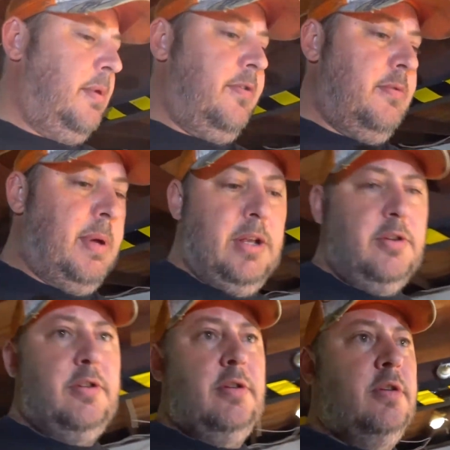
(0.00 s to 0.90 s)
over the
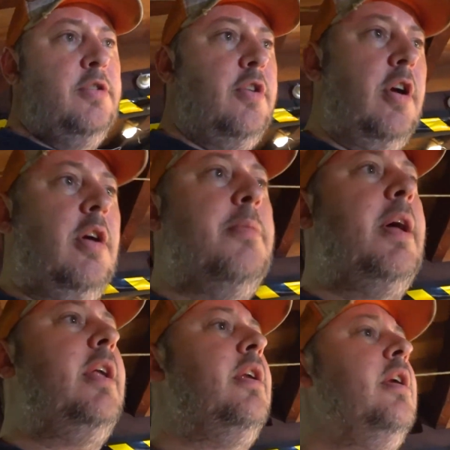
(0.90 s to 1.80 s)
bench, try and help
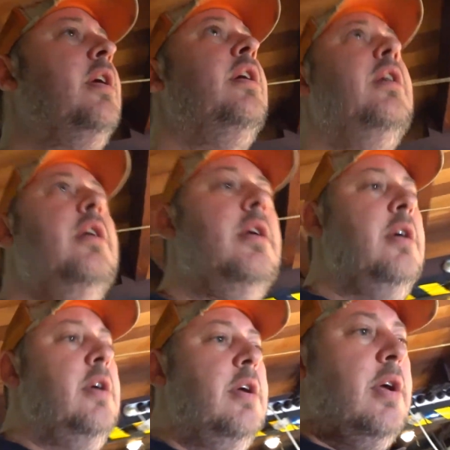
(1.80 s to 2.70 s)
that.
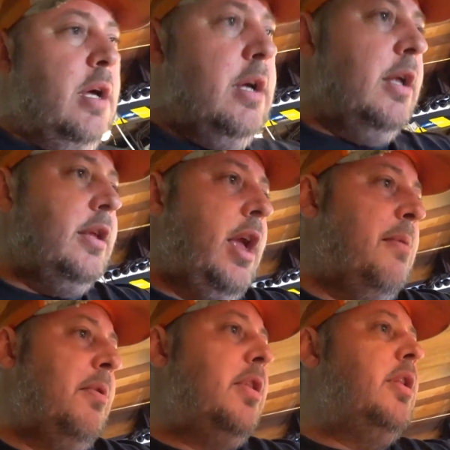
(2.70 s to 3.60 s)
Uh, the
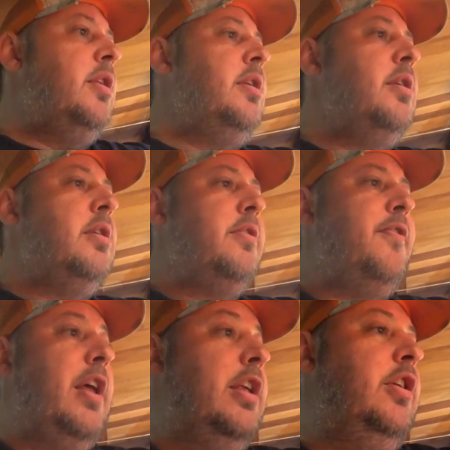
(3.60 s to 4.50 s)
camera's
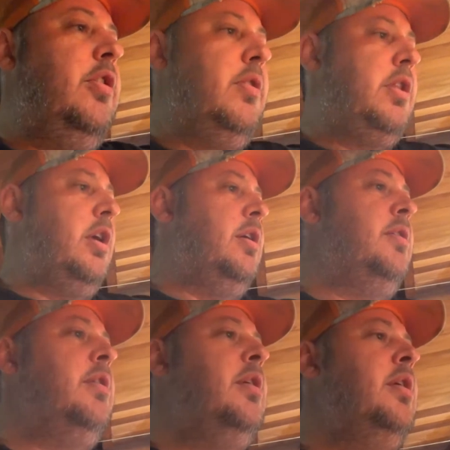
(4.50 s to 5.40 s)
fairly new, so
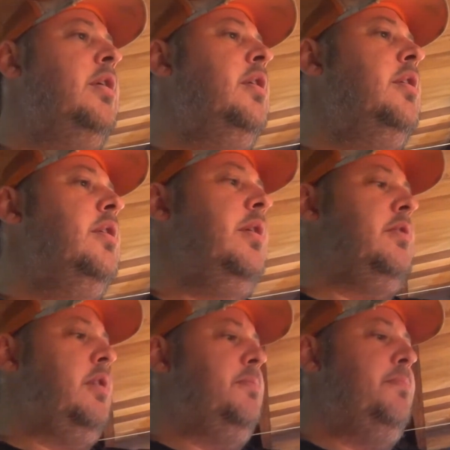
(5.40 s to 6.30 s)
I'm
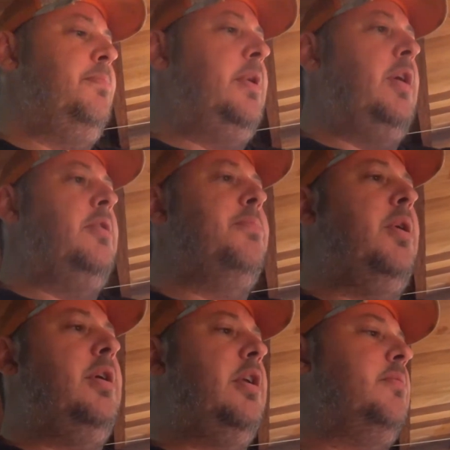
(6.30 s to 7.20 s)
not going to
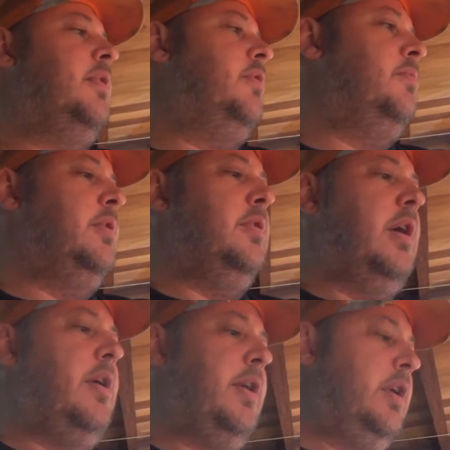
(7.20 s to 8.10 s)
buy another one in a real
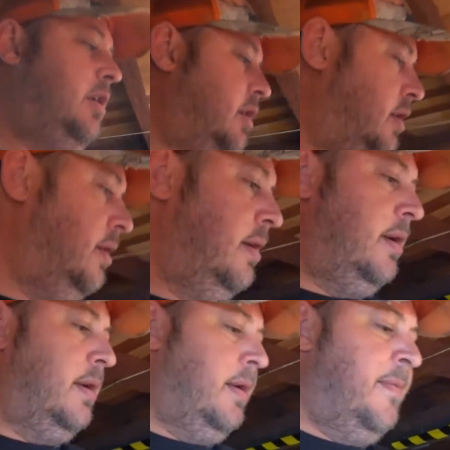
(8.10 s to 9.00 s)
hurry
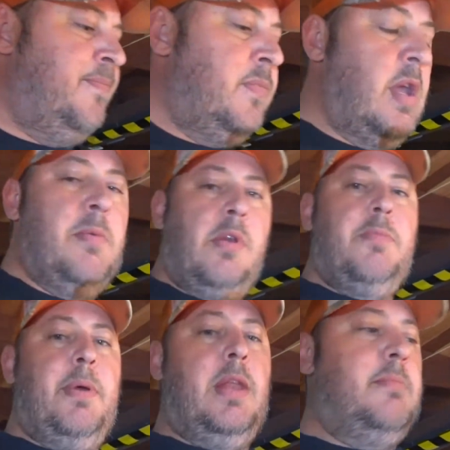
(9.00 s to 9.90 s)
or
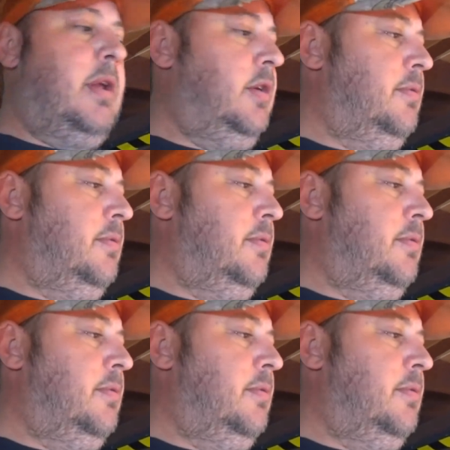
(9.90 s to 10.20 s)
spend that money